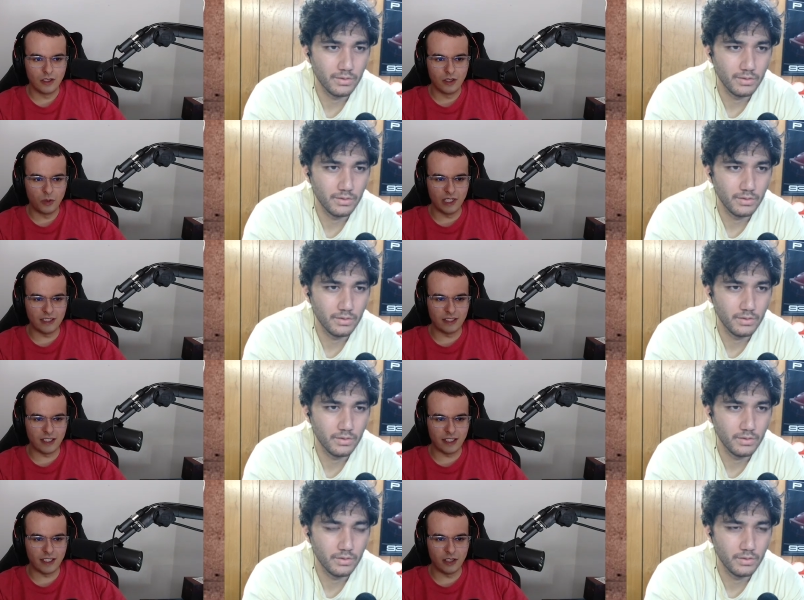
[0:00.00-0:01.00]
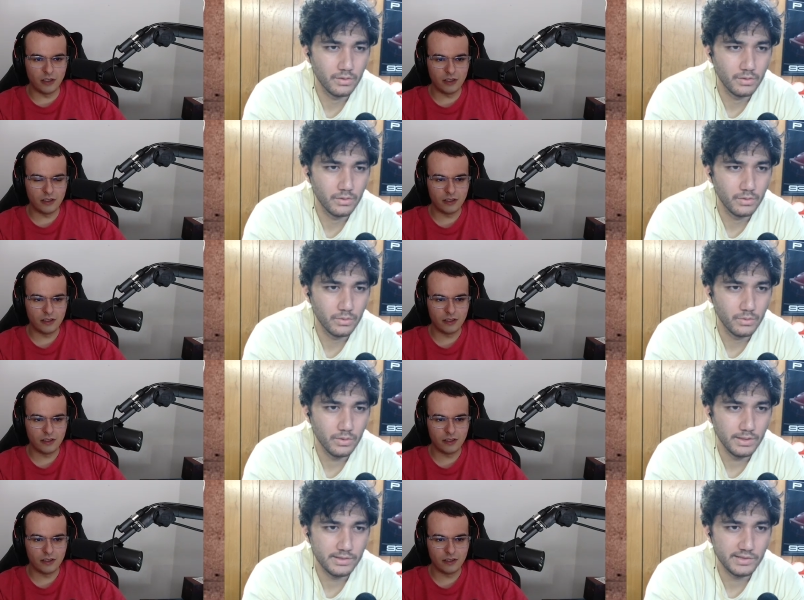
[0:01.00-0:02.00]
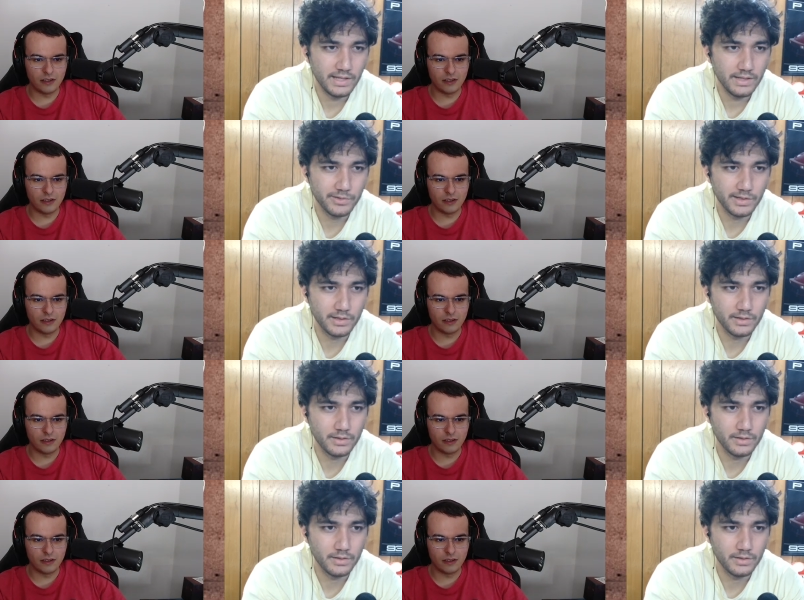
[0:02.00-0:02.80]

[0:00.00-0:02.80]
Speaker 1: What the hell?
Speaker 2: What is happening?